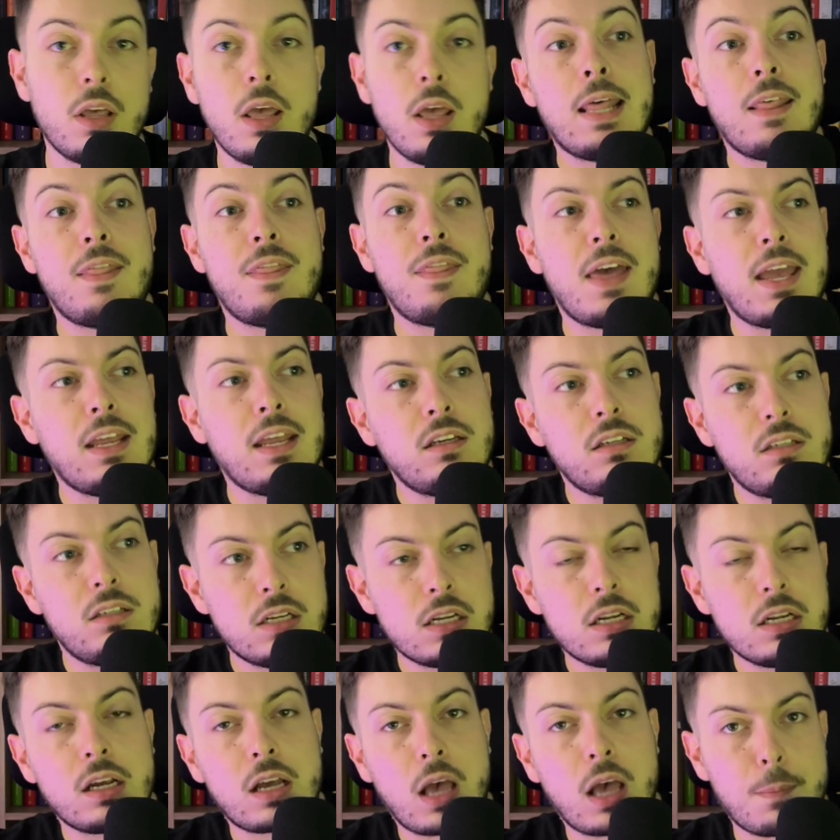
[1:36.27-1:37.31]
They did
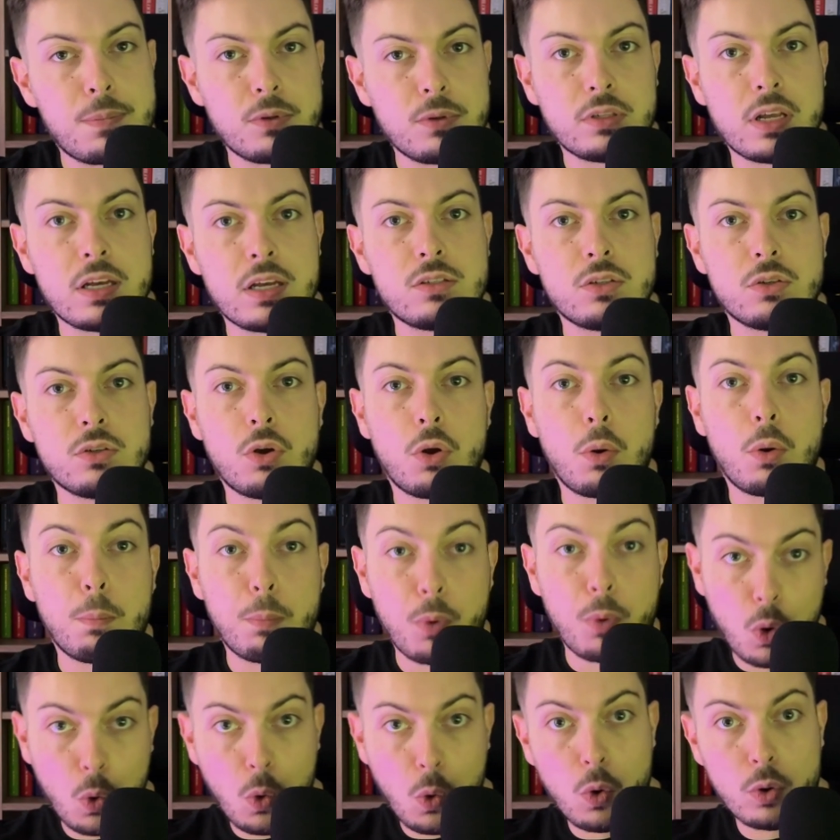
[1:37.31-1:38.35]
a couple days ago
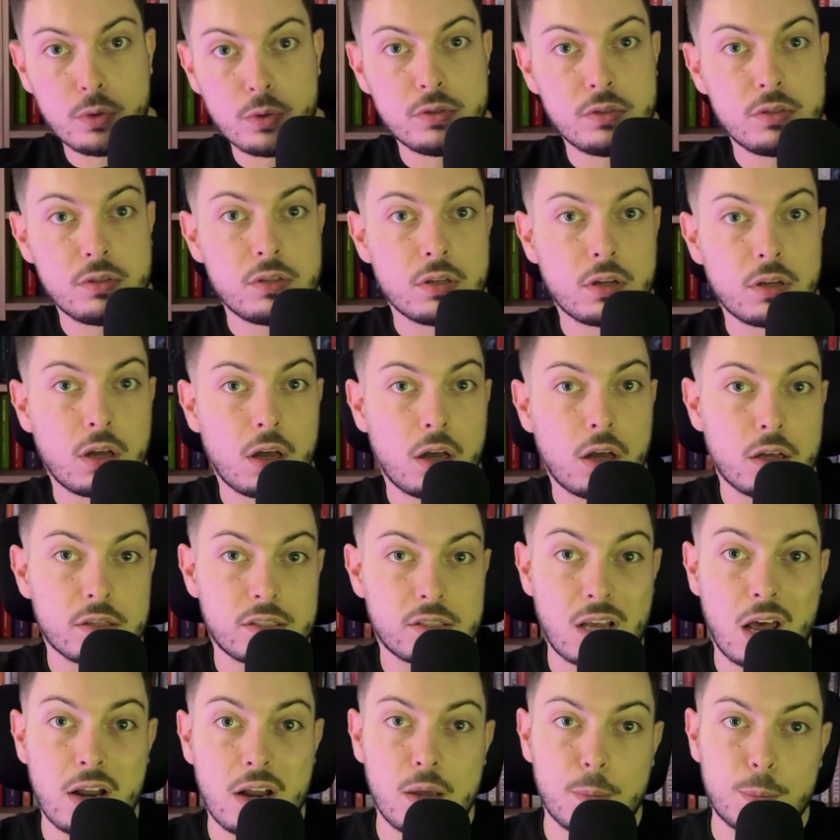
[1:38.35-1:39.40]
pause
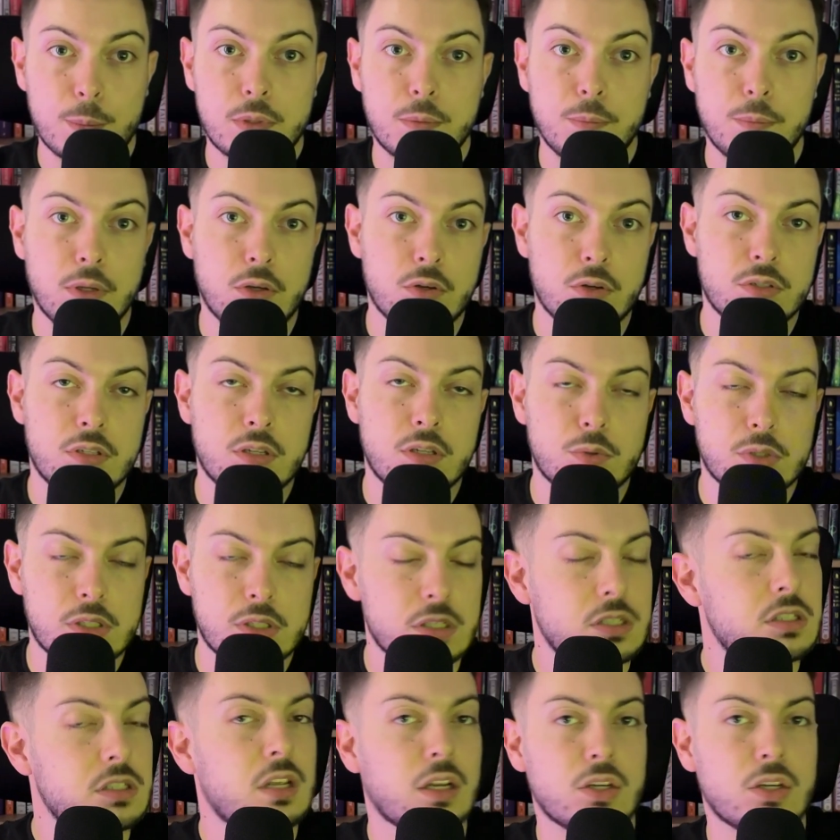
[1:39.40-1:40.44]
signups because there was
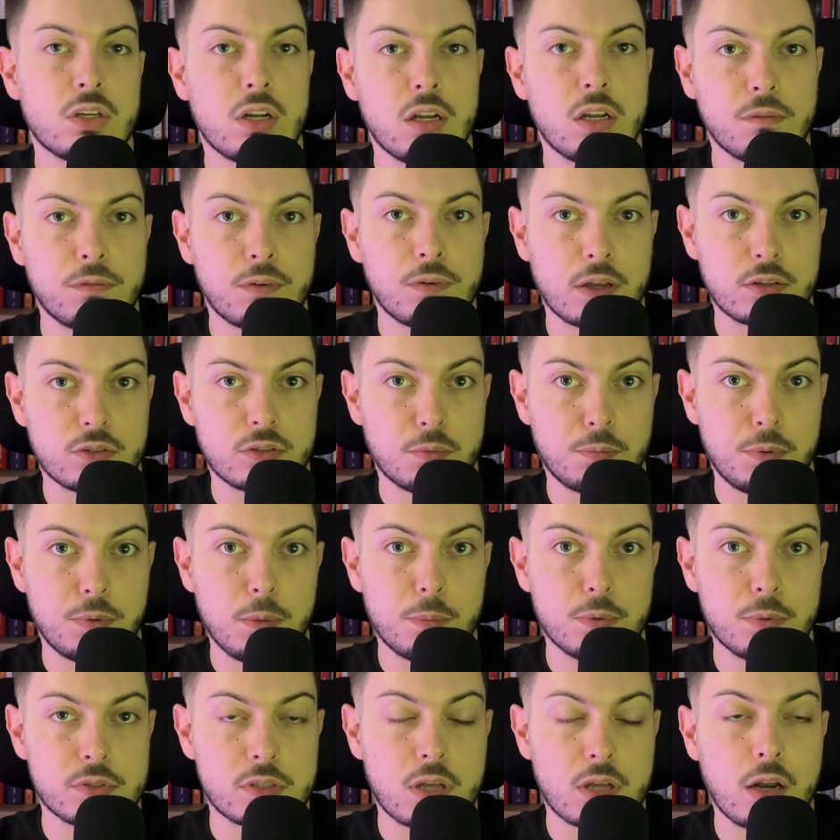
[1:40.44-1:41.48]
just such an influx of people
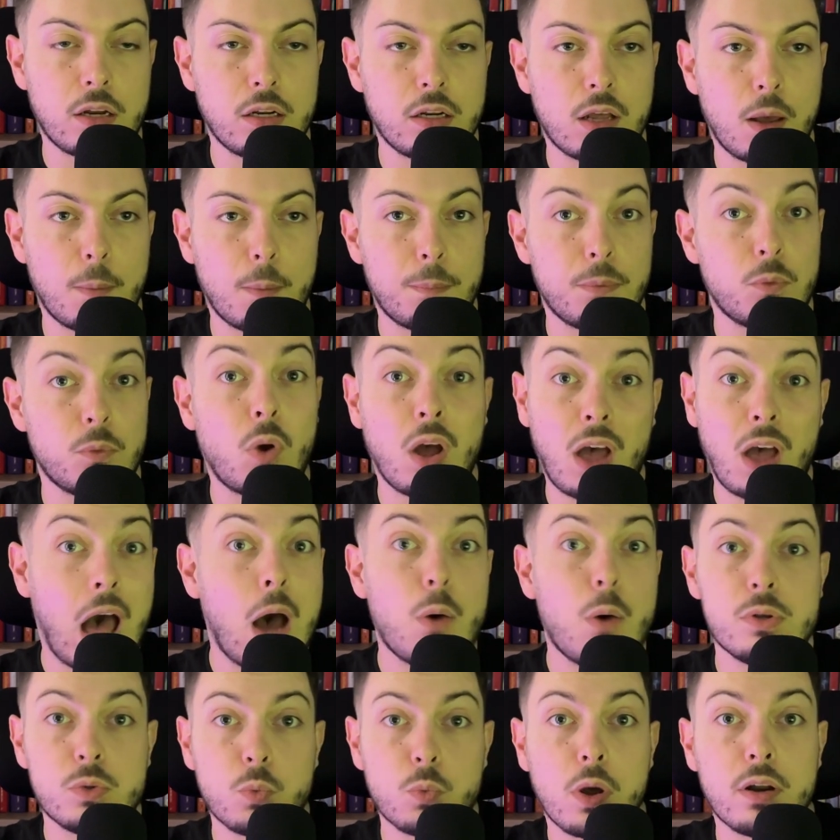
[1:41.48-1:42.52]
signing up. I
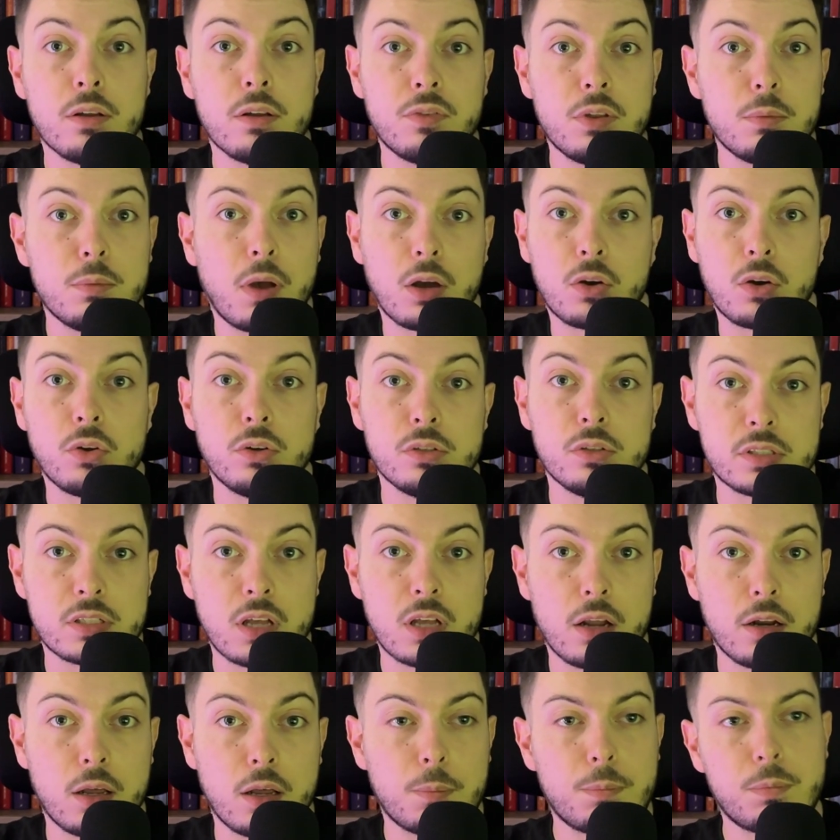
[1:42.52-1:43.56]
was one of them. I couldn't
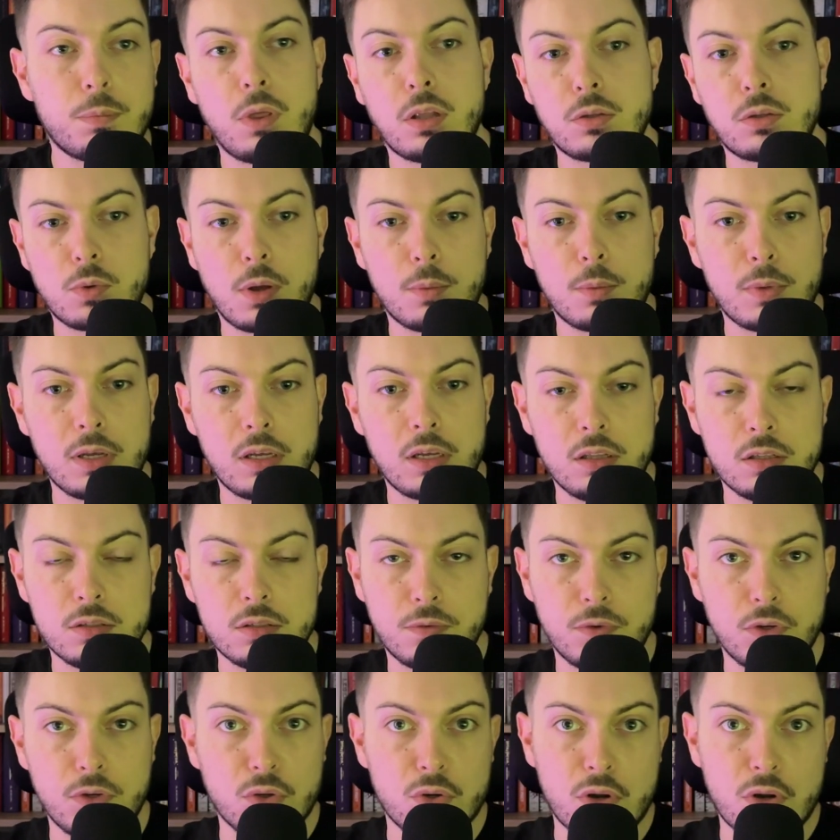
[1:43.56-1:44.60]
sign up. That's why I'm making this
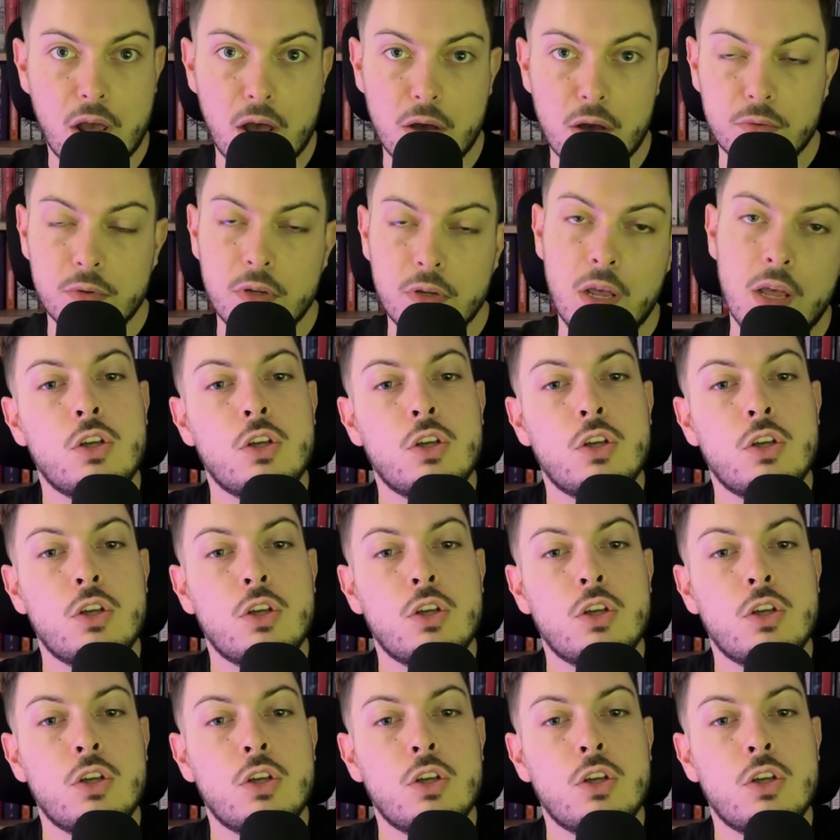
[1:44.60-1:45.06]
video now.